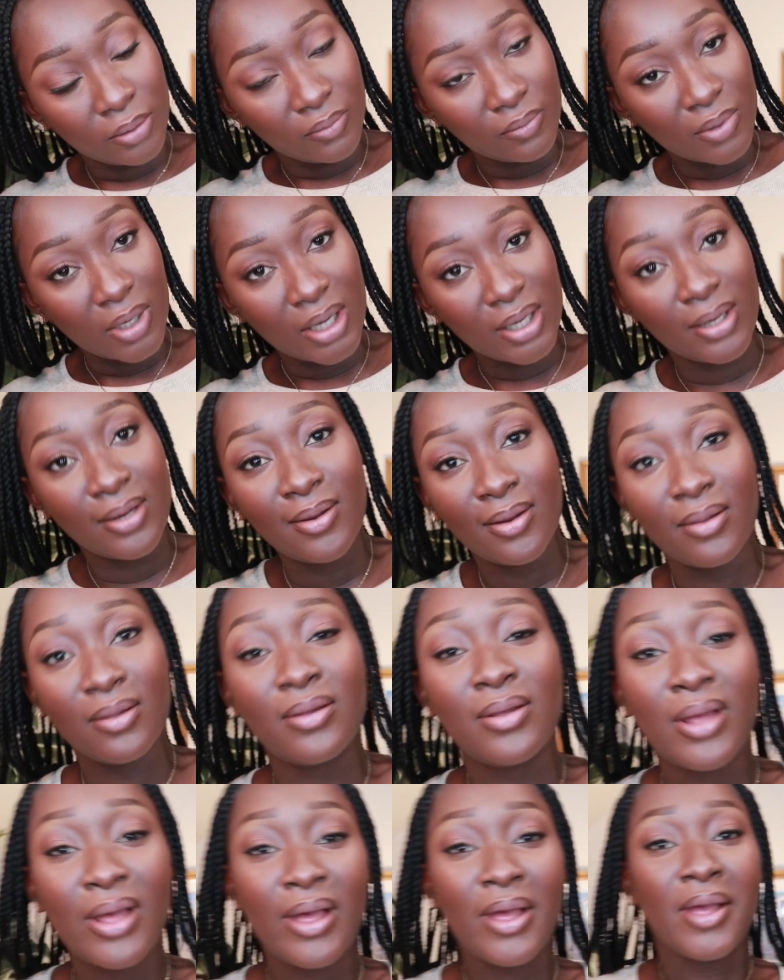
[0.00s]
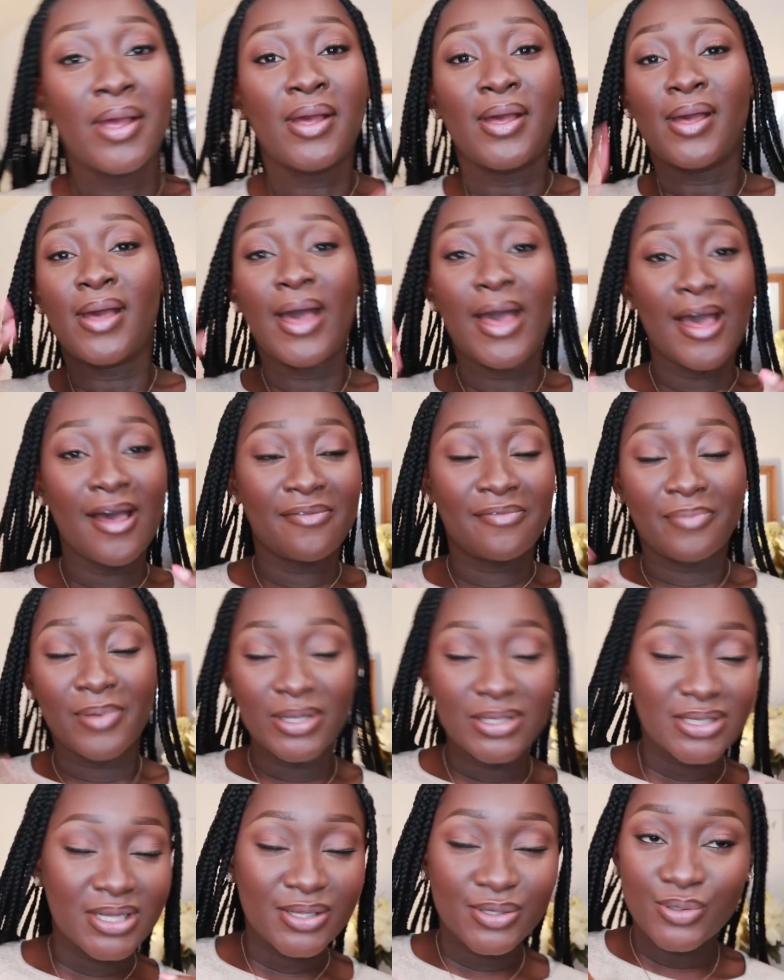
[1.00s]
Running. I have
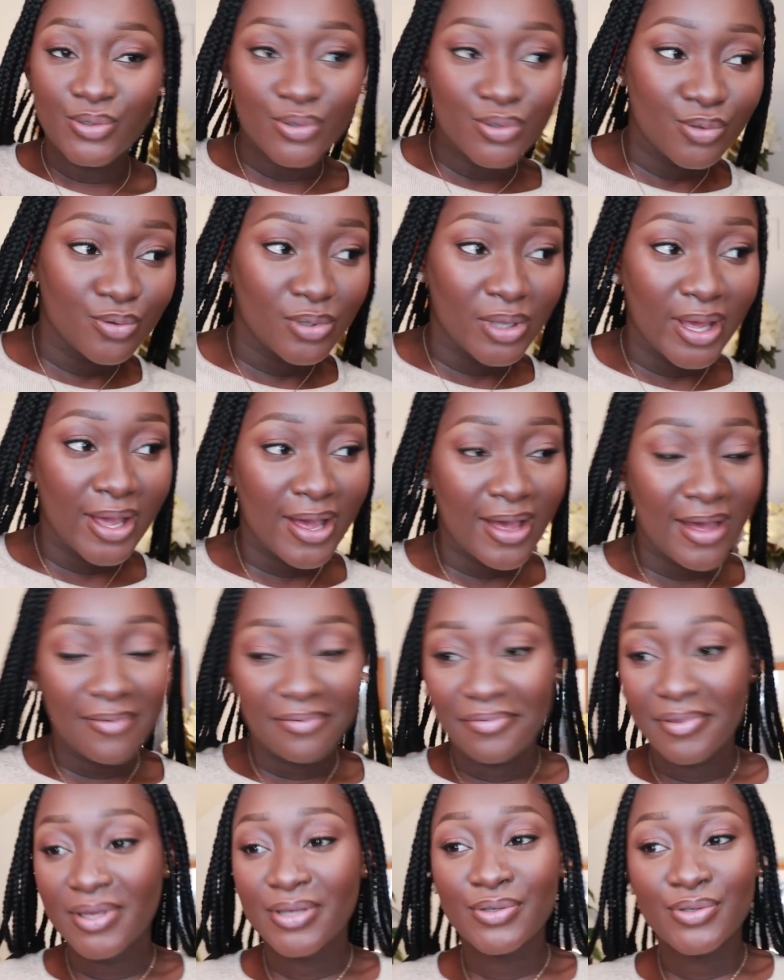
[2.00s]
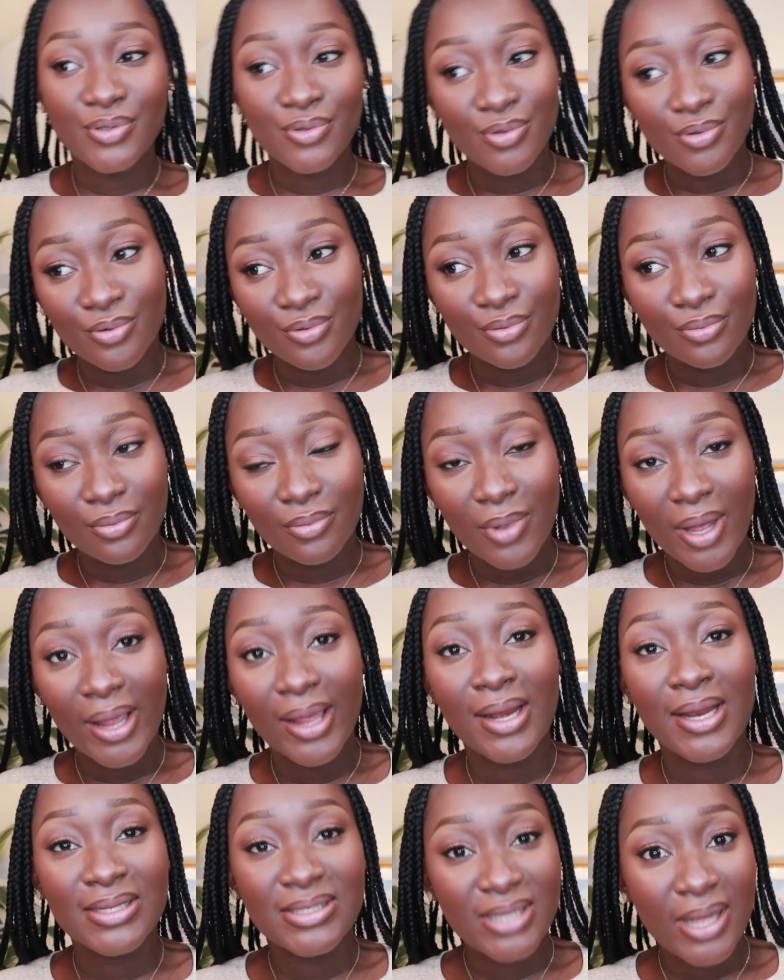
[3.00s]
business to do, like I have things to do. I
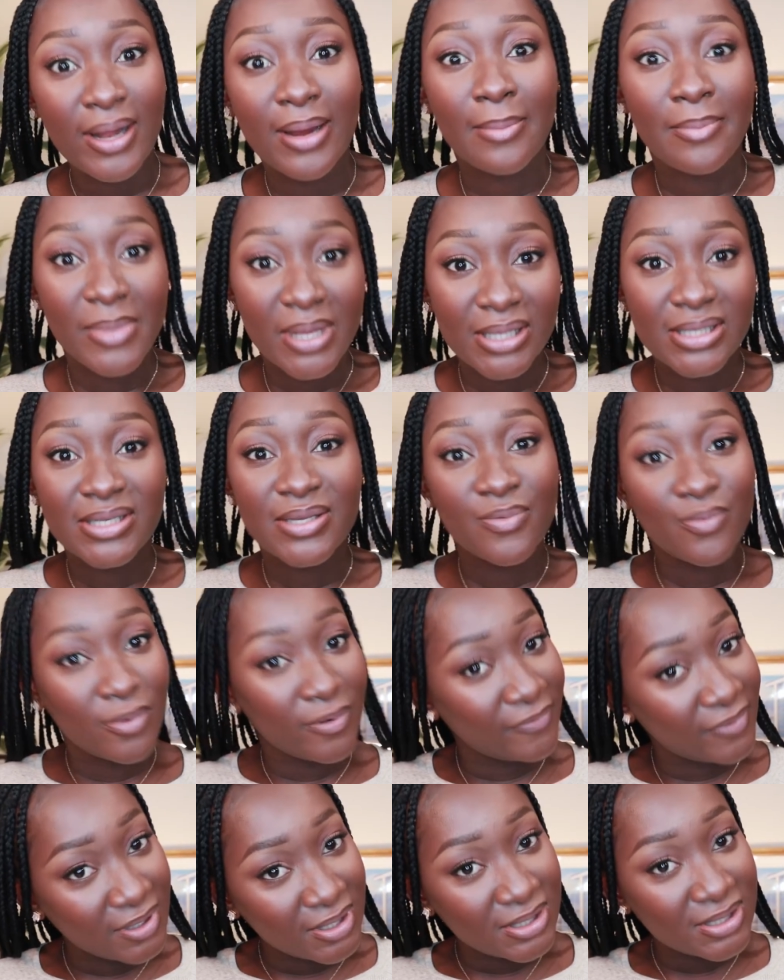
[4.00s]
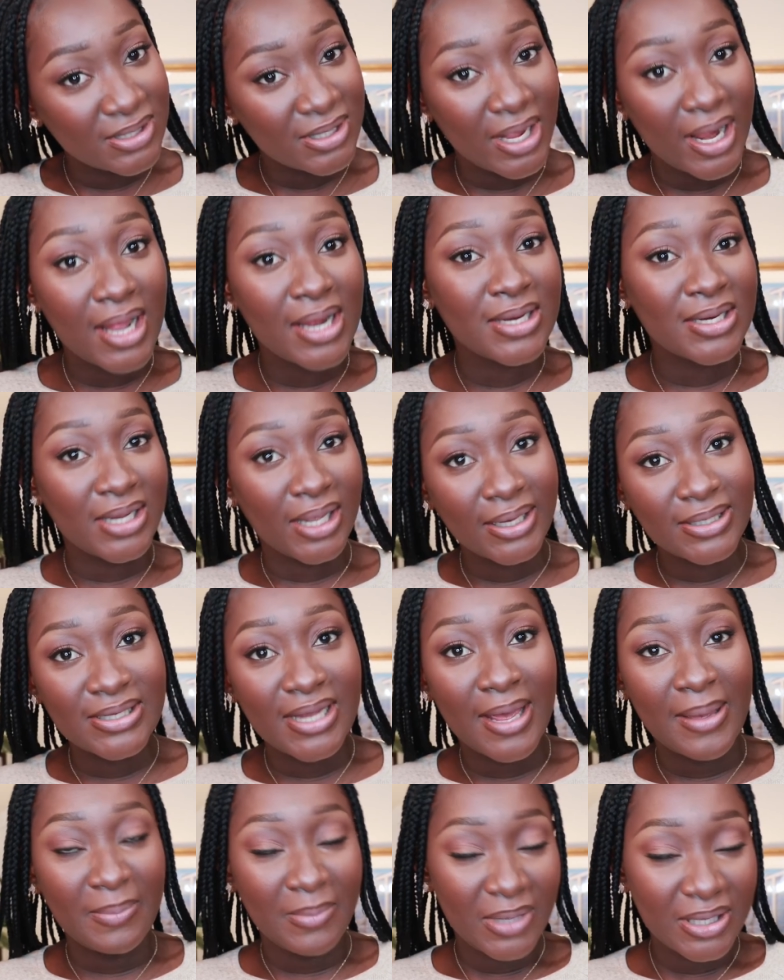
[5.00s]
can attend a meeting with this, like a
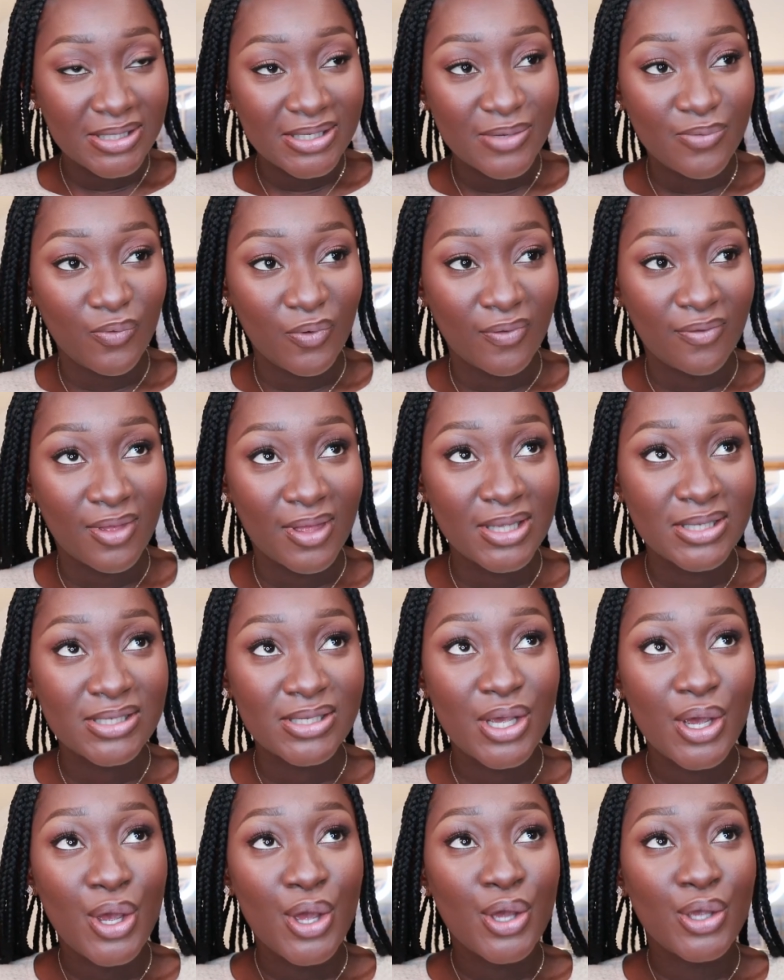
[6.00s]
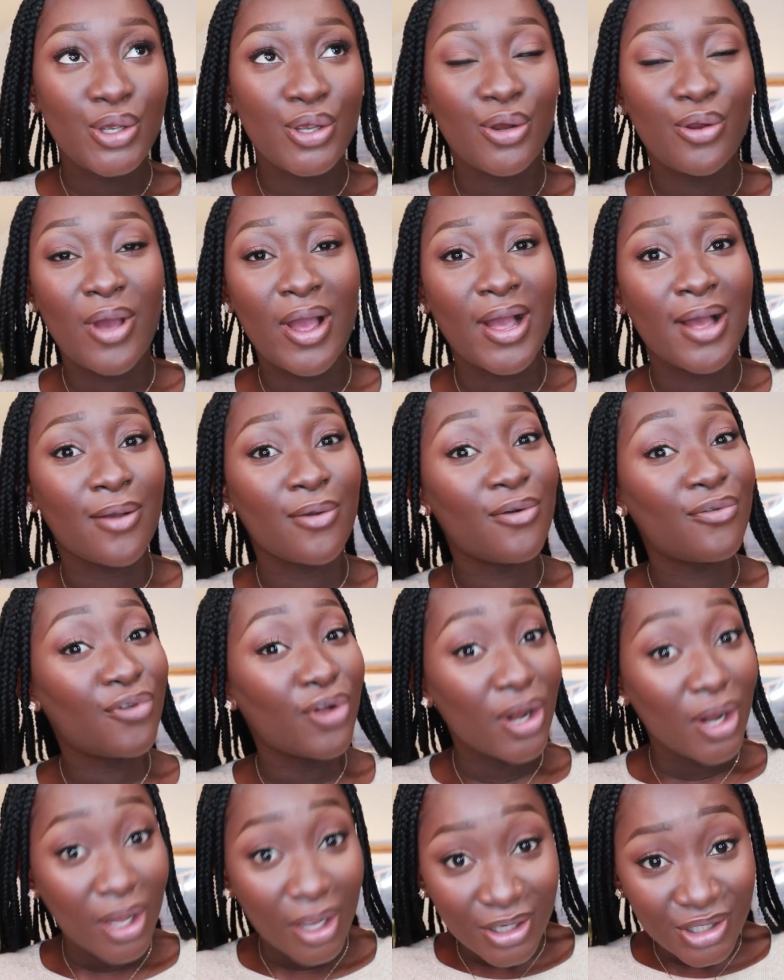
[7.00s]
daytime meeting with this. You know, I can go
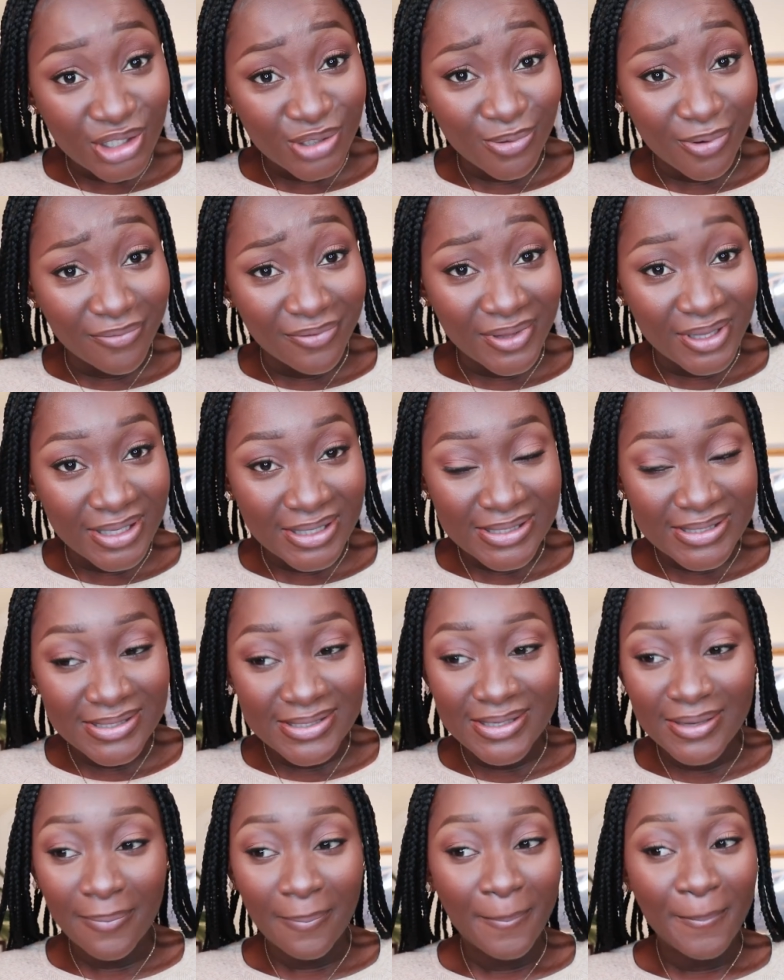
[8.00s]
for lunch with this.